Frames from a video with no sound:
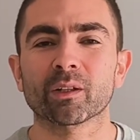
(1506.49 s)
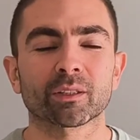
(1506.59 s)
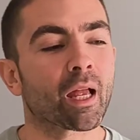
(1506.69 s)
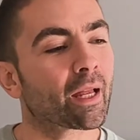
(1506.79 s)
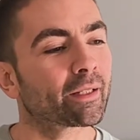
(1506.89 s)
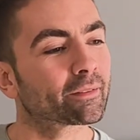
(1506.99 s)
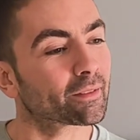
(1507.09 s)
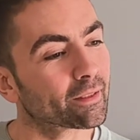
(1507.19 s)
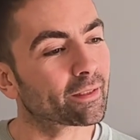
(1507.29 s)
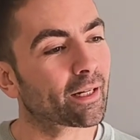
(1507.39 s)
because
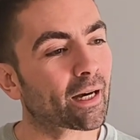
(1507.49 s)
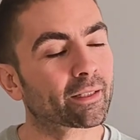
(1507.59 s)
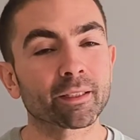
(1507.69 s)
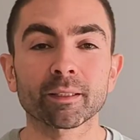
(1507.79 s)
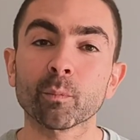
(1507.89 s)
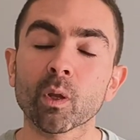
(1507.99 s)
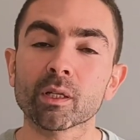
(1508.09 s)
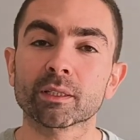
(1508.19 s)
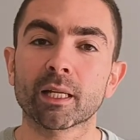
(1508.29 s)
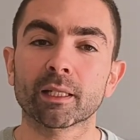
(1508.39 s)
are the
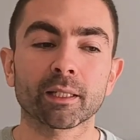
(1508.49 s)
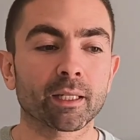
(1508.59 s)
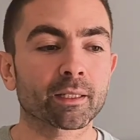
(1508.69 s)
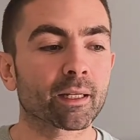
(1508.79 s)
models that